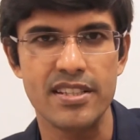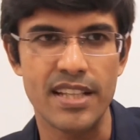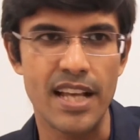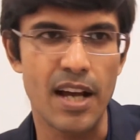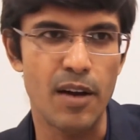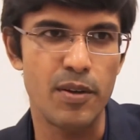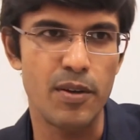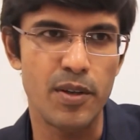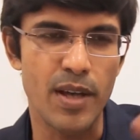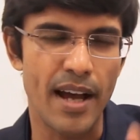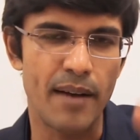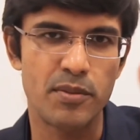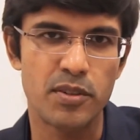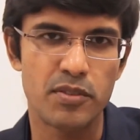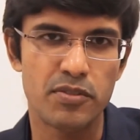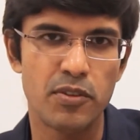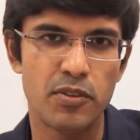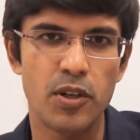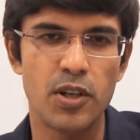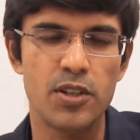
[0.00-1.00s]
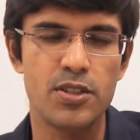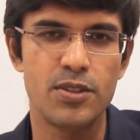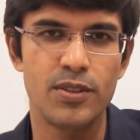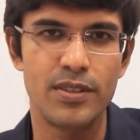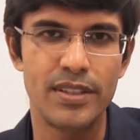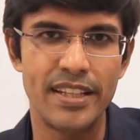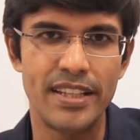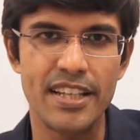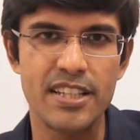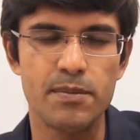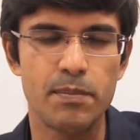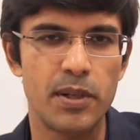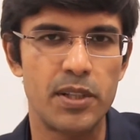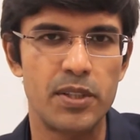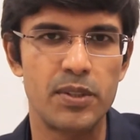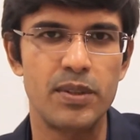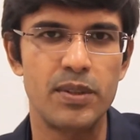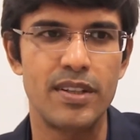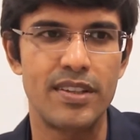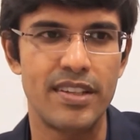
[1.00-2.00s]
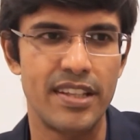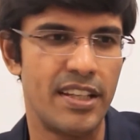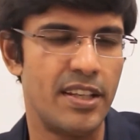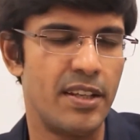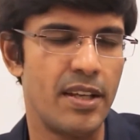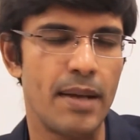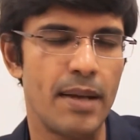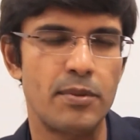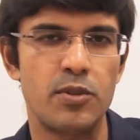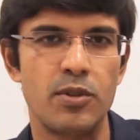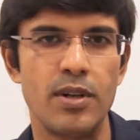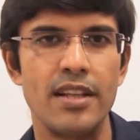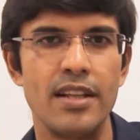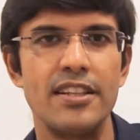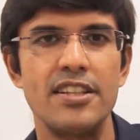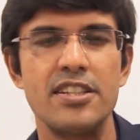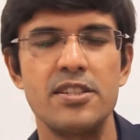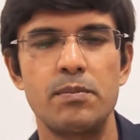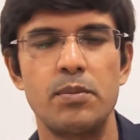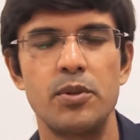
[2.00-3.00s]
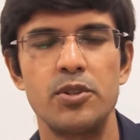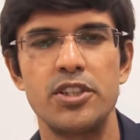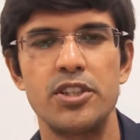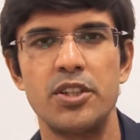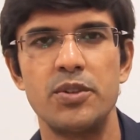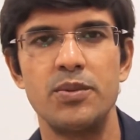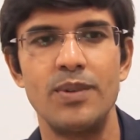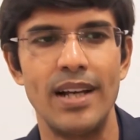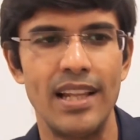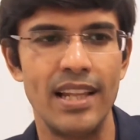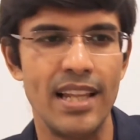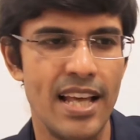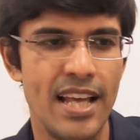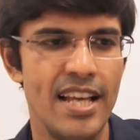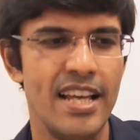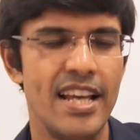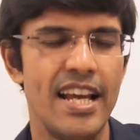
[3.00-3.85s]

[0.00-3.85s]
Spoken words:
Now you have to focus on this particular thing. You have to run this project well.